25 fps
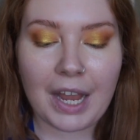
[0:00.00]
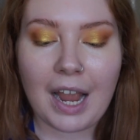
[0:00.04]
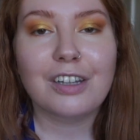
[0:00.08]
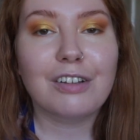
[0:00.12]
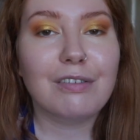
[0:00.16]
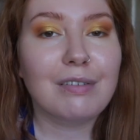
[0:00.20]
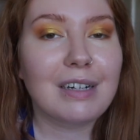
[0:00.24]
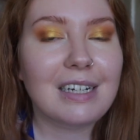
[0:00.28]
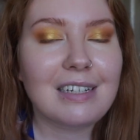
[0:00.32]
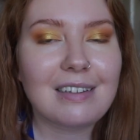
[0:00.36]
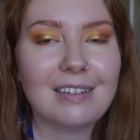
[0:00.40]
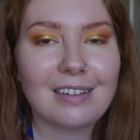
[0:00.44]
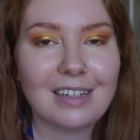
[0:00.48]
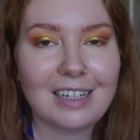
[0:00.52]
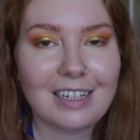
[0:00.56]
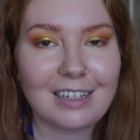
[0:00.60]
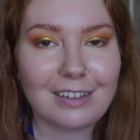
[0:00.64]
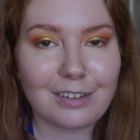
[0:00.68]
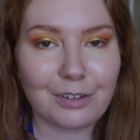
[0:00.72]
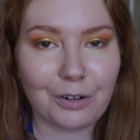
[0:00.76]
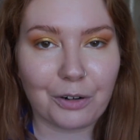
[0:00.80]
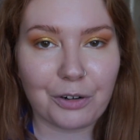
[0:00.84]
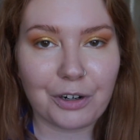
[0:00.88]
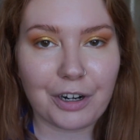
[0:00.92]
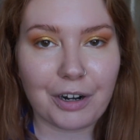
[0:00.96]
The reason he
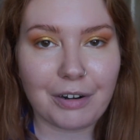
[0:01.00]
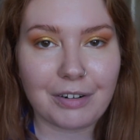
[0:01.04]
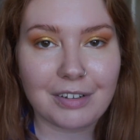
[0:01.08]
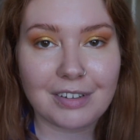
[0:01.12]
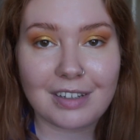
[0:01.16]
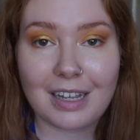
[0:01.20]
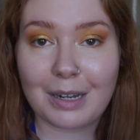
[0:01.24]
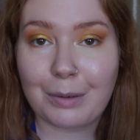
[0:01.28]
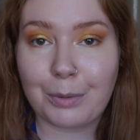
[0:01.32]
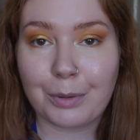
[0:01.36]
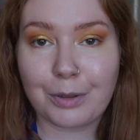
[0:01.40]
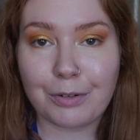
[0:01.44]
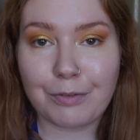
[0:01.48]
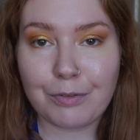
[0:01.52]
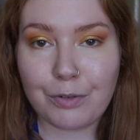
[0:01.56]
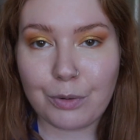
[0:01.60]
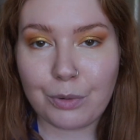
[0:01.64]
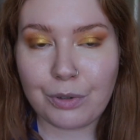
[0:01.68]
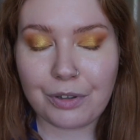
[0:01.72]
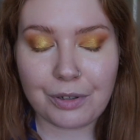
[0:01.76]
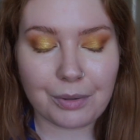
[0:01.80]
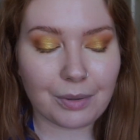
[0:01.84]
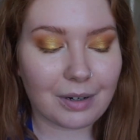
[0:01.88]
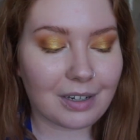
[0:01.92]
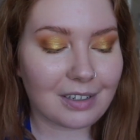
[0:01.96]
is not known as Edward
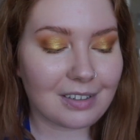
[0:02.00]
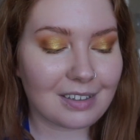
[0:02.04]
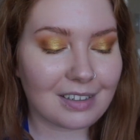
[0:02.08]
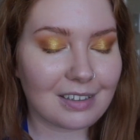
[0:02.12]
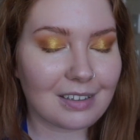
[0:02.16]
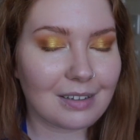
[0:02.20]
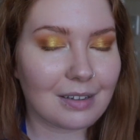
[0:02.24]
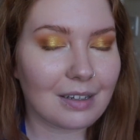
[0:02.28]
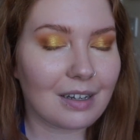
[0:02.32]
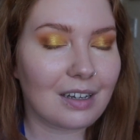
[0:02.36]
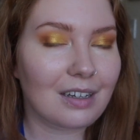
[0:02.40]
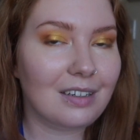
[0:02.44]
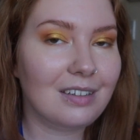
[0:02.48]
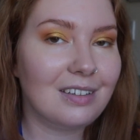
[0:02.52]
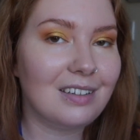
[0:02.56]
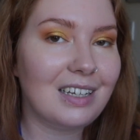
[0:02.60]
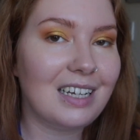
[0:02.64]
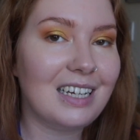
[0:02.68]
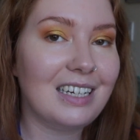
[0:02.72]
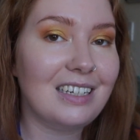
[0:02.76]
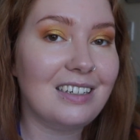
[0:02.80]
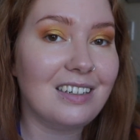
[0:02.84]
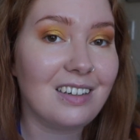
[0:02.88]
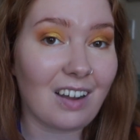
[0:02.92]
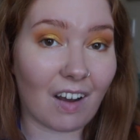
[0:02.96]
IV to us is because
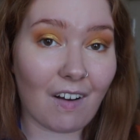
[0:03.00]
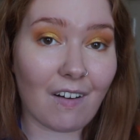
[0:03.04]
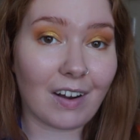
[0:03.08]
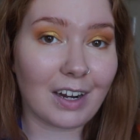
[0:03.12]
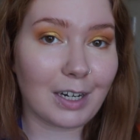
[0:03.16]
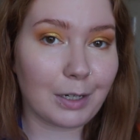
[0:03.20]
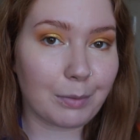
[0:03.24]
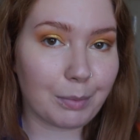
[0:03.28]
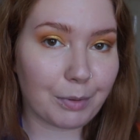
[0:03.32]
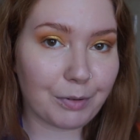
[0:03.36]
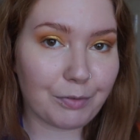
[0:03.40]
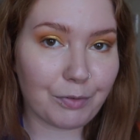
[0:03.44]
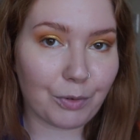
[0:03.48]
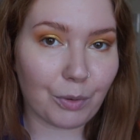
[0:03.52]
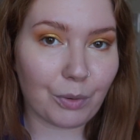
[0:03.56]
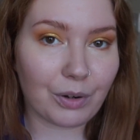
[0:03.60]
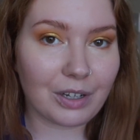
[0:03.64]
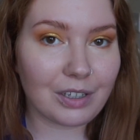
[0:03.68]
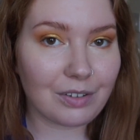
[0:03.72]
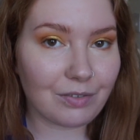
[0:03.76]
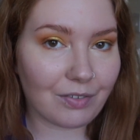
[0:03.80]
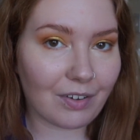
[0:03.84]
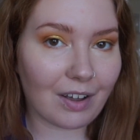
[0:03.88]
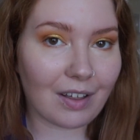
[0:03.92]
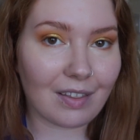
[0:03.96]
he died before
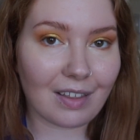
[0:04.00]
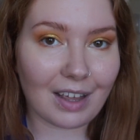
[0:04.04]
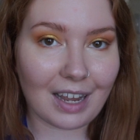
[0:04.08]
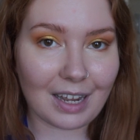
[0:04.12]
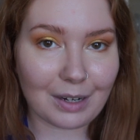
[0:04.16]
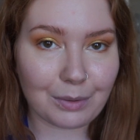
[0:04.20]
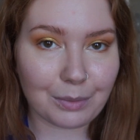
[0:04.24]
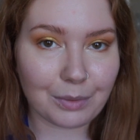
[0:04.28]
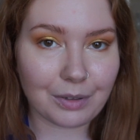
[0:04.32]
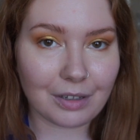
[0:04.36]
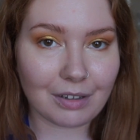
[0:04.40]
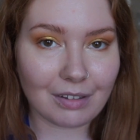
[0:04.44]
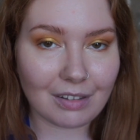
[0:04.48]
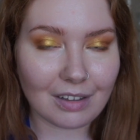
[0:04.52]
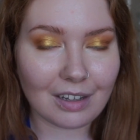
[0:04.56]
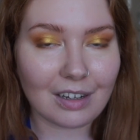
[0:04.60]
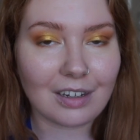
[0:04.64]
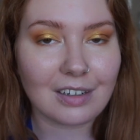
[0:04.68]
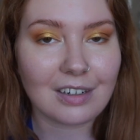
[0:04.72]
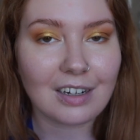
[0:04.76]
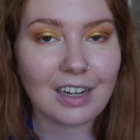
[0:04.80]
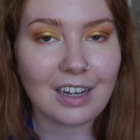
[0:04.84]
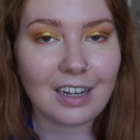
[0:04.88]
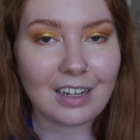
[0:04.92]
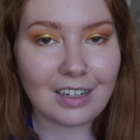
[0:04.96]
his father Edward
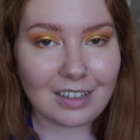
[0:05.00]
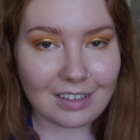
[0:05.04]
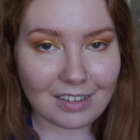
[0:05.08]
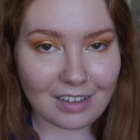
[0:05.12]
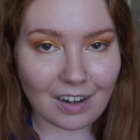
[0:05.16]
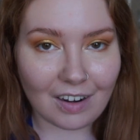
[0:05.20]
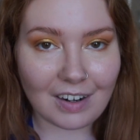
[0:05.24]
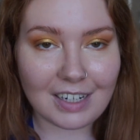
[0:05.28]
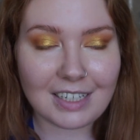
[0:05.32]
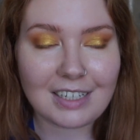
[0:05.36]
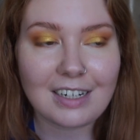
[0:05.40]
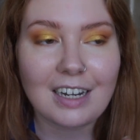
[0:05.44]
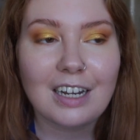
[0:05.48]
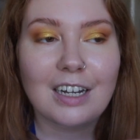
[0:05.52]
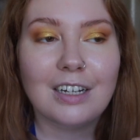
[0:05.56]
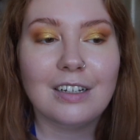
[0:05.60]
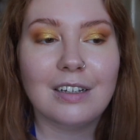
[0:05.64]
III died.